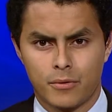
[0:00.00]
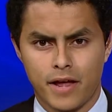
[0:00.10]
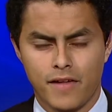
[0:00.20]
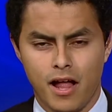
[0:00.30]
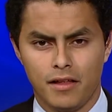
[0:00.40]

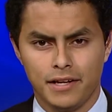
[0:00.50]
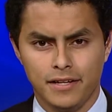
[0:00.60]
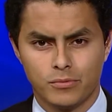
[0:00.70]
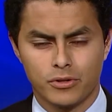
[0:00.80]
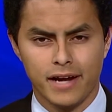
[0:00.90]
Around the
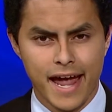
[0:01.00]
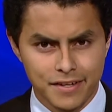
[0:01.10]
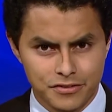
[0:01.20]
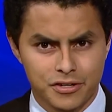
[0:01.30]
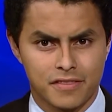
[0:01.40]
holidays, we're
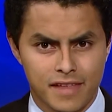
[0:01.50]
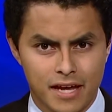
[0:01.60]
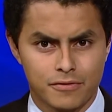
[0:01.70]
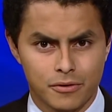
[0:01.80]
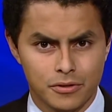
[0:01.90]
extra
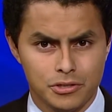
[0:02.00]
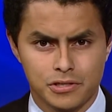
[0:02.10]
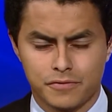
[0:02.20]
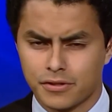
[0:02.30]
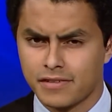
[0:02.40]
thankful,
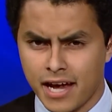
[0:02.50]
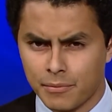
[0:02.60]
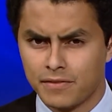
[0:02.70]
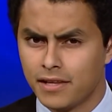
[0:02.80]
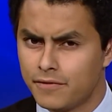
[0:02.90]
usually for
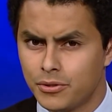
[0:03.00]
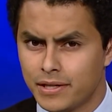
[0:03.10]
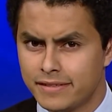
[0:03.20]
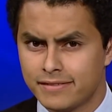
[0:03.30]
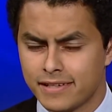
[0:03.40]
time with loved
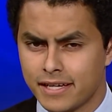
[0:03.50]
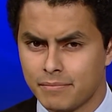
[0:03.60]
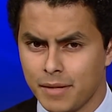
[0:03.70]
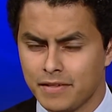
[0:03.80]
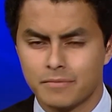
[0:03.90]
ones
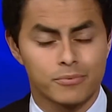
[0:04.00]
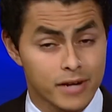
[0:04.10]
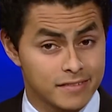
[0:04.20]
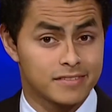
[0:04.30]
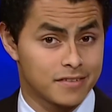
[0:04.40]
and maybe some
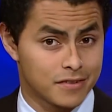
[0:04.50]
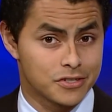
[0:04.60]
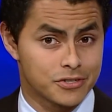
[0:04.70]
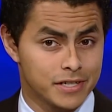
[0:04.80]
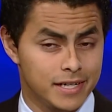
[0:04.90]
presents under the
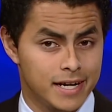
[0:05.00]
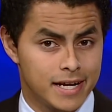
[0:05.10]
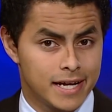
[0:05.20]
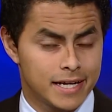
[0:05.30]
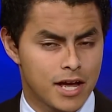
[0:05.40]
tree.
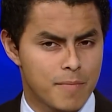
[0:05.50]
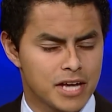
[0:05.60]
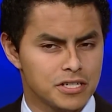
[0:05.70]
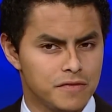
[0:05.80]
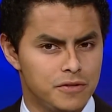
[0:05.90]
Now
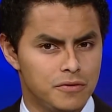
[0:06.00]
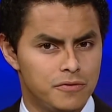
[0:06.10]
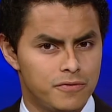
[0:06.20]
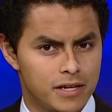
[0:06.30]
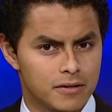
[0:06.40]
imagine if
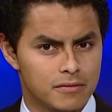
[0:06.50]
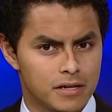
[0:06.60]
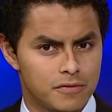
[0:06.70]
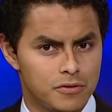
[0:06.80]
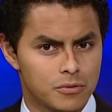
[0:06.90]
you'd feel
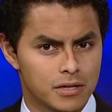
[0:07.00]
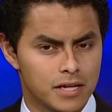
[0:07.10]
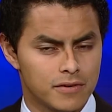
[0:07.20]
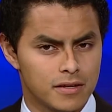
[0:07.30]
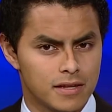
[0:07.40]
if you were
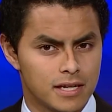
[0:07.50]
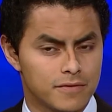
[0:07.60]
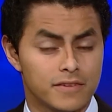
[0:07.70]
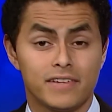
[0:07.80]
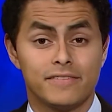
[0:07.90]
given the
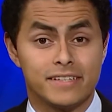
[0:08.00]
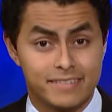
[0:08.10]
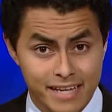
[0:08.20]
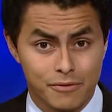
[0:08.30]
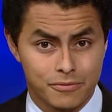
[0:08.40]
gift of life
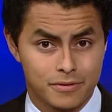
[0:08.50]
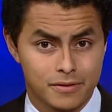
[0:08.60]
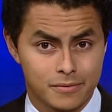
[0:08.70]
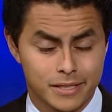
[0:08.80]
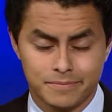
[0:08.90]
itself.
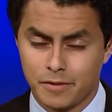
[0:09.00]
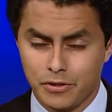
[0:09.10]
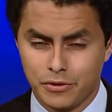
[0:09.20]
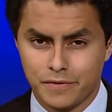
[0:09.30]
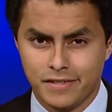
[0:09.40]
Well,
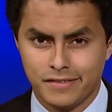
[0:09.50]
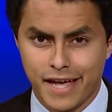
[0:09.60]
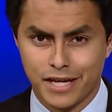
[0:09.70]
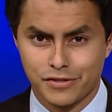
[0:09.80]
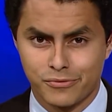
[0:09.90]
WUFT's
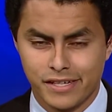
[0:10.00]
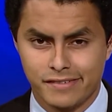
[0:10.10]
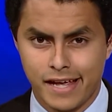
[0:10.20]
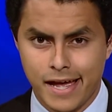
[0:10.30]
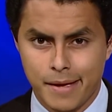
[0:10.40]
Ashton
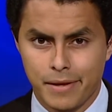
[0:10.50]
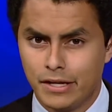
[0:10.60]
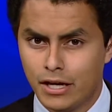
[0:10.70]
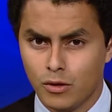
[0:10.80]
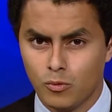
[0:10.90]
Reese met
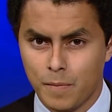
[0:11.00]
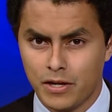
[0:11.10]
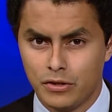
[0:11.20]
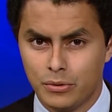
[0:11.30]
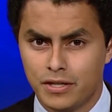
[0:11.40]
a young
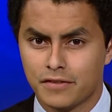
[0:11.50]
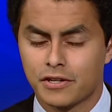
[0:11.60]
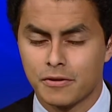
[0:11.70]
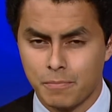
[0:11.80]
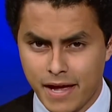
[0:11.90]
woman who does
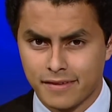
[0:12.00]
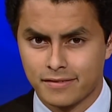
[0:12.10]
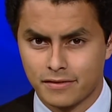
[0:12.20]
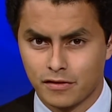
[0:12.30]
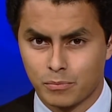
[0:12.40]
her
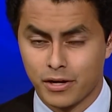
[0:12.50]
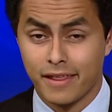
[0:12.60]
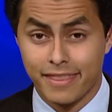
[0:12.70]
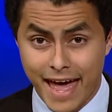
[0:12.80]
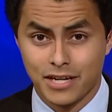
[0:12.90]
best to
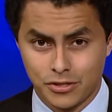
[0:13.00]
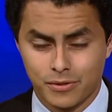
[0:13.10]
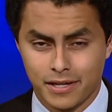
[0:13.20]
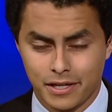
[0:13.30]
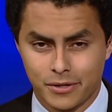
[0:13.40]
spread that
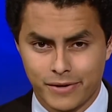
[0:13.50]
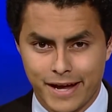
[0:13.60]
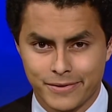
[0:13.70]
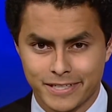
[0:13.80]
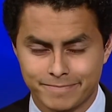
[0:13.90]
joy
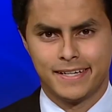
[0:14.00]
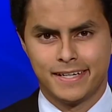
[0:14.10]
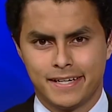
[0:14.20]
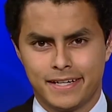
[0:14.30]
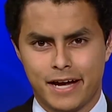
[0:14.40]
year-round.
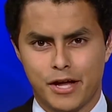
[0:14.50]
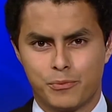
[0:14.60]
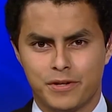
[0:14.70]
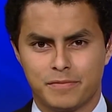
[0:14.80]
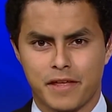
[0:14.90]
Now,
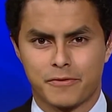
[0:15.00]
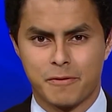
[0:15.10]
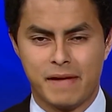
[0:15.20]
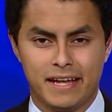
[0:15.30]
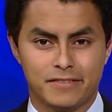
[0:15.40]
Emery's mother
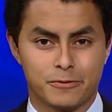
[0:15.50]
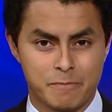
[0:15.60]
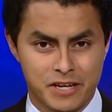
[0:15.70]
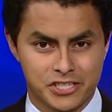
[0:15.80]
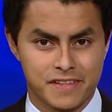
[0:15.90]
remains in
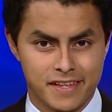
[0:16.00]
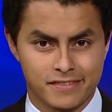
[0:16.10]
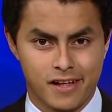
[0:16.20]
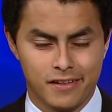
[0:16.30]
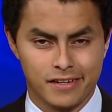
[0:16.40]
remission
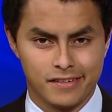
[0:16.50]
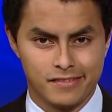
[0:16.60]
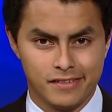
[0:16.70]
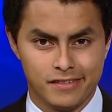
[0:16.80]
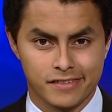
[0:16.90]
this holiday
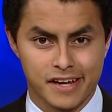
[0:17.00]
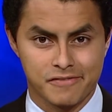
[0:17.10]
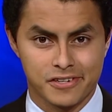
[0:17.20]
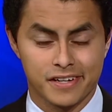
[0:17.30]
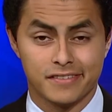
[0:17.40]
season
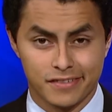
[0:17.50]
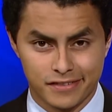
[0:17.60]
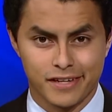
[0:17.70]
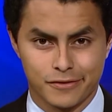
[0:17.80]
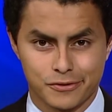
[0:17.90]
after a
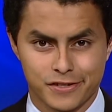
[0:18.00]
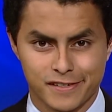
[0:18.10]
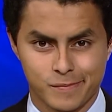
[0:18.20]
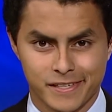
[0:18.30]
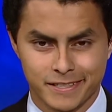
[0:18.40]
successful
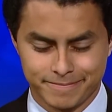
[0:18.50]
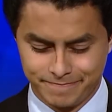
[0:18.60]
transplant.